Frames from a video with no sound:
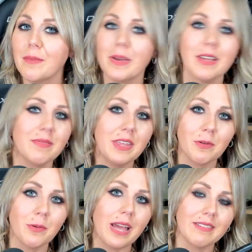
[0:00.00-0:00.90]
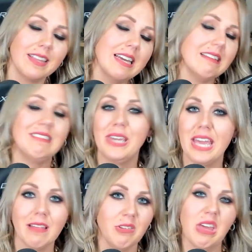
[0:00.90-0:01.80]
But either way, like you
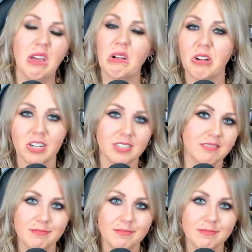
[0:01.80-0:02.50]
can't you can't go wrong.